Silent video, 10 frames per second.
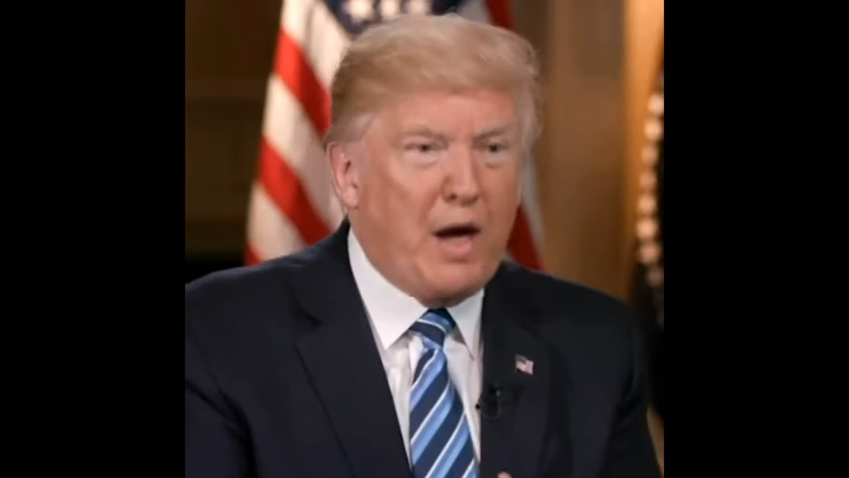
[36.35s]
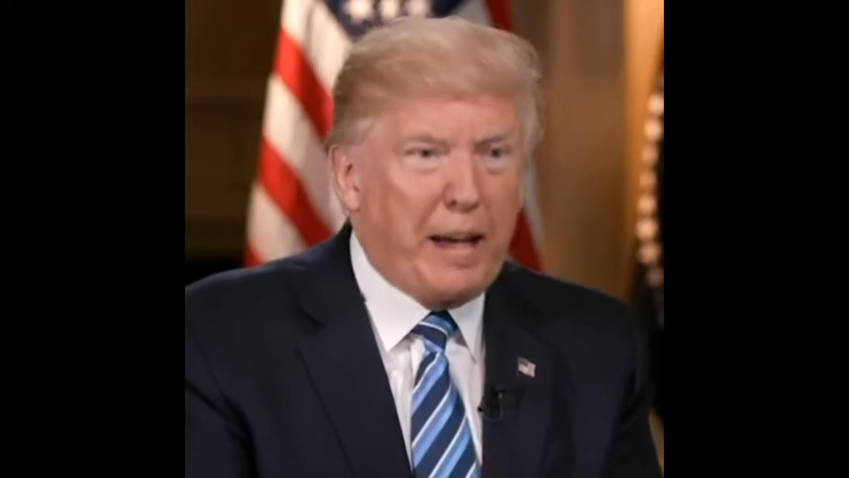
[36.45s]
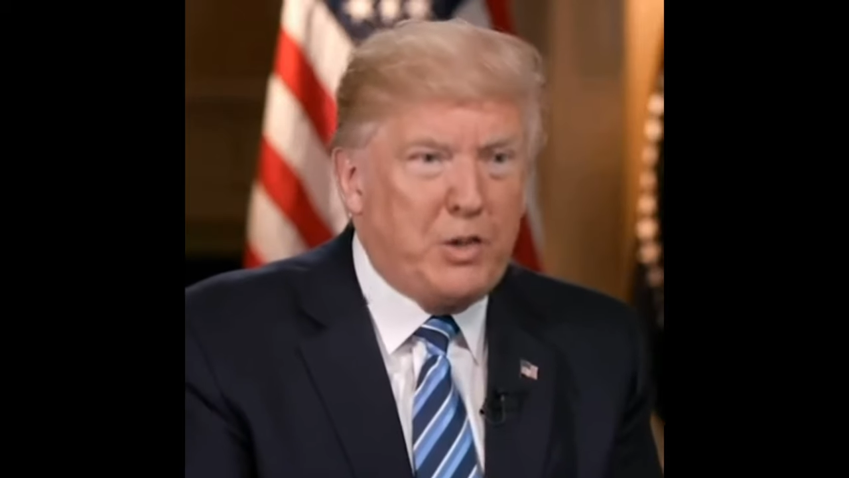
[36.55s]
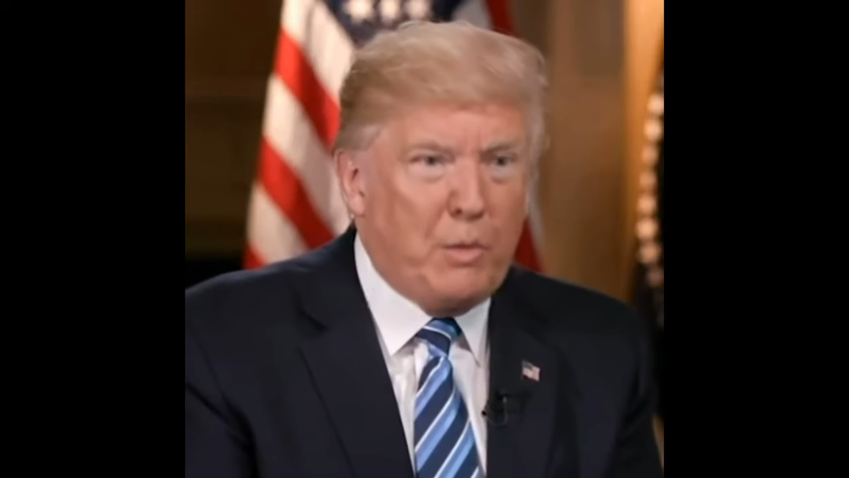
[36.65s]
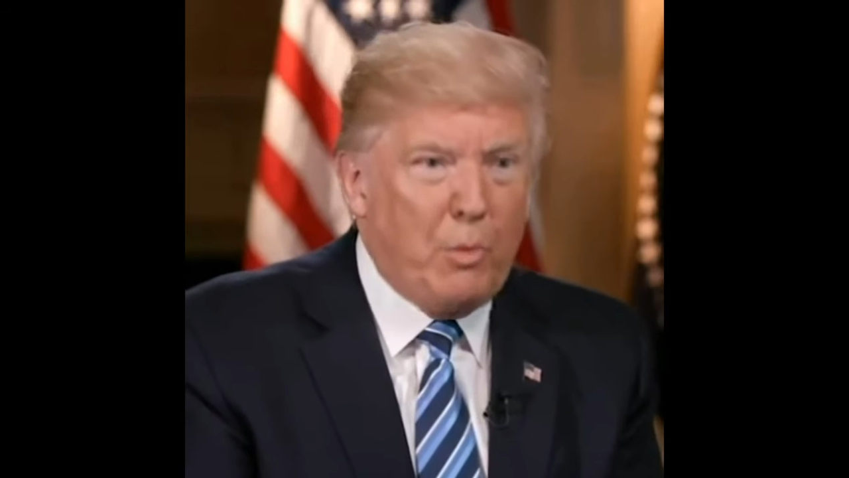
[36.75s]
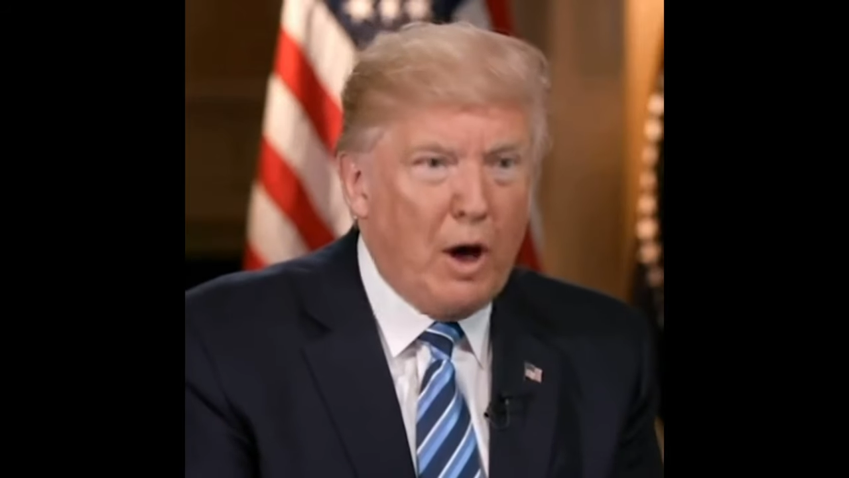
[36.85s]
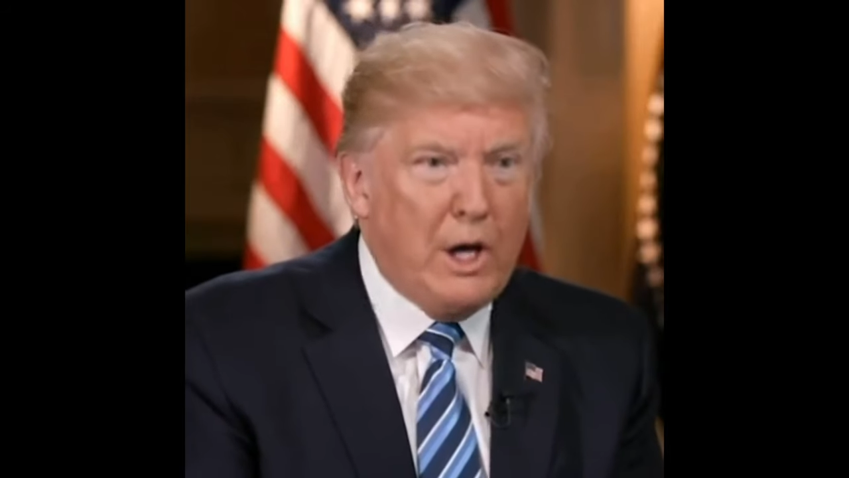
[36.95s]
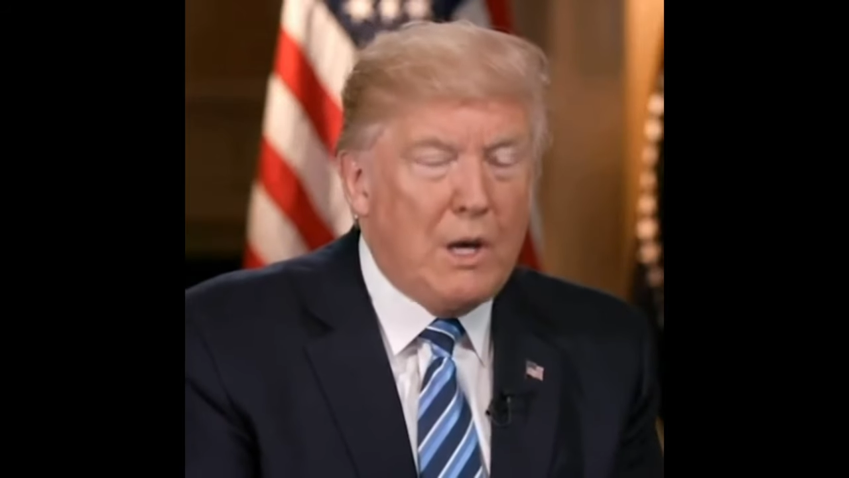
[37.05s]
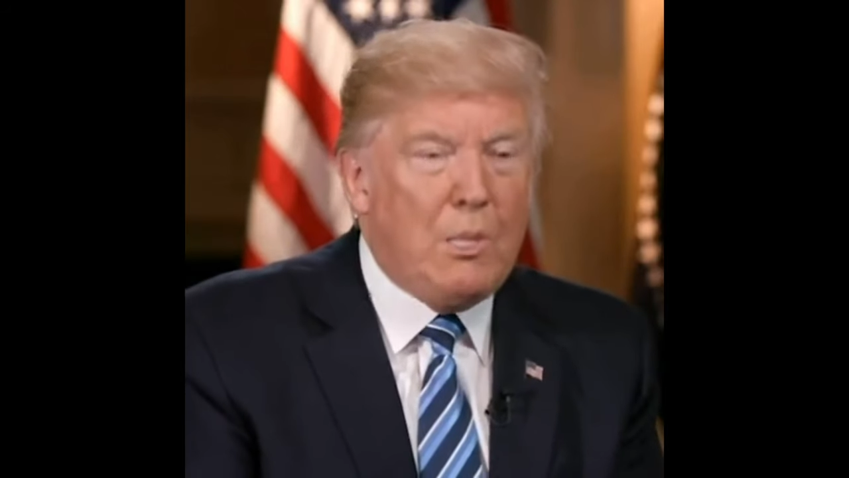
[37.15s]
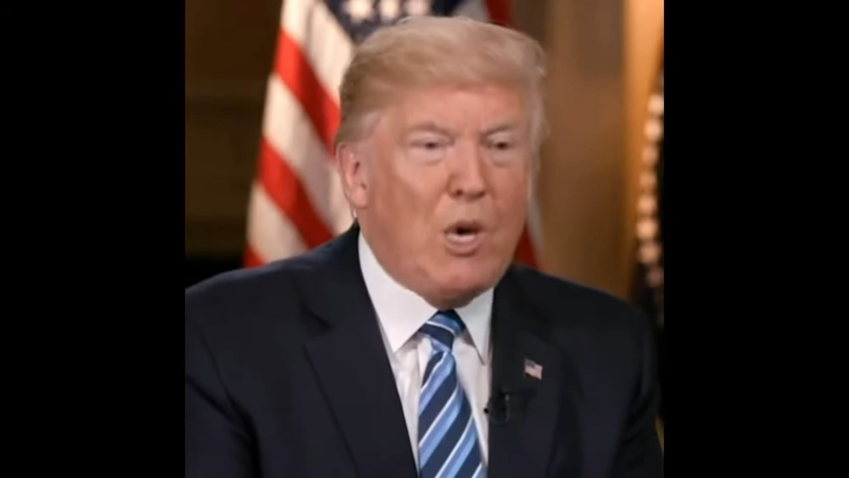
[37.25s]
as the
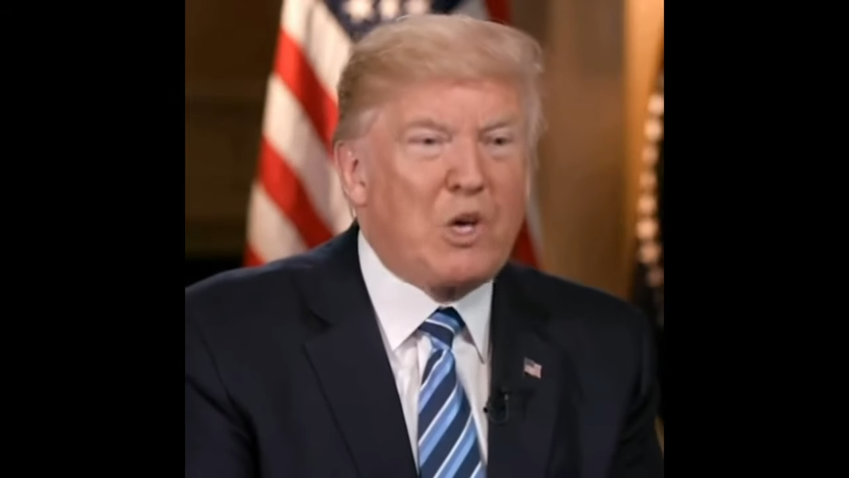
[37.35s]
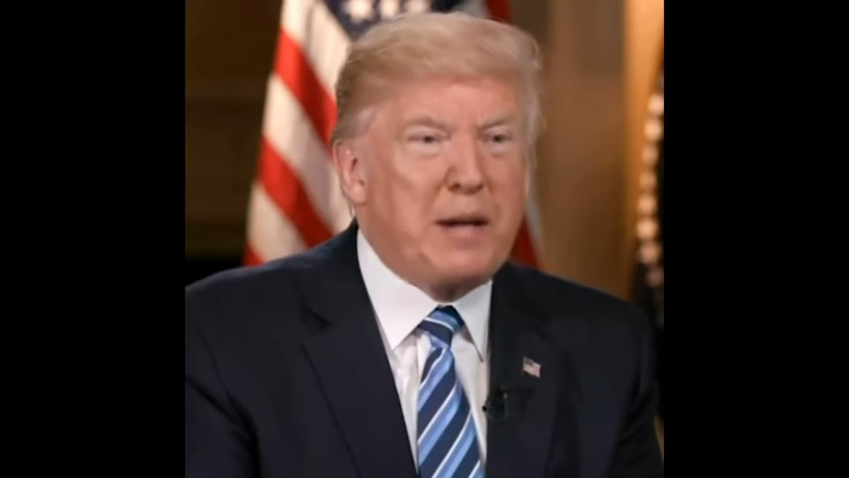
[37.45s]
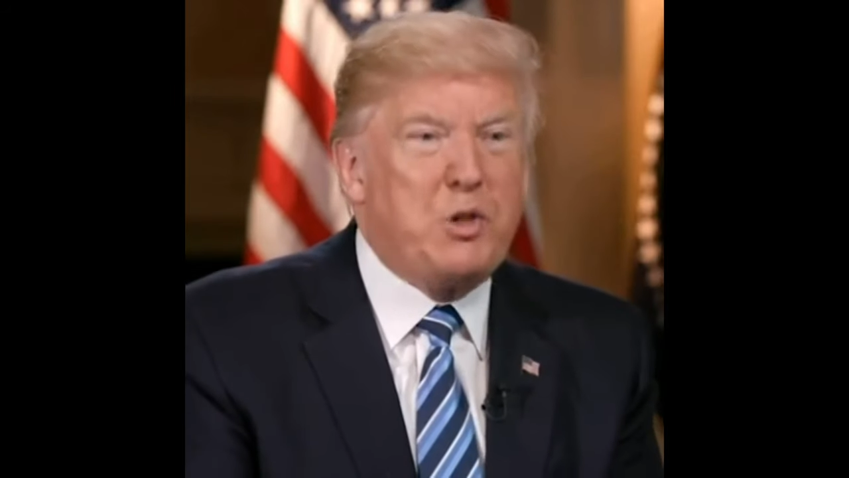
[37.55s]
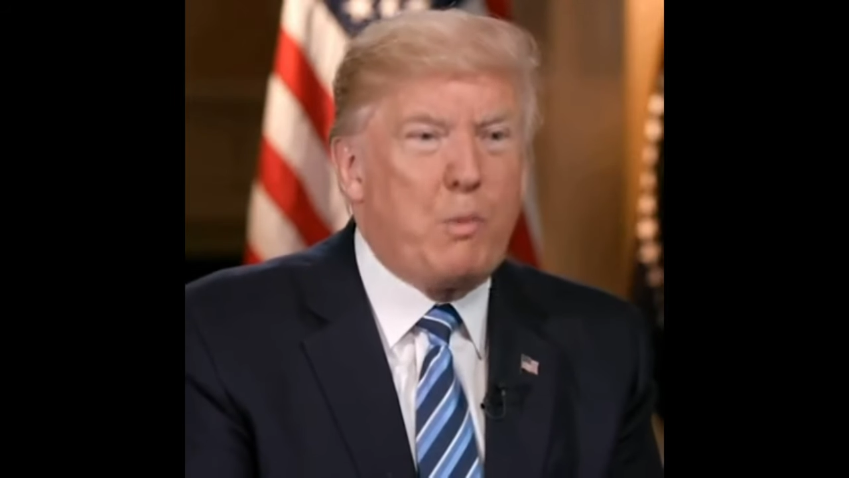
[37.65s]
party of morally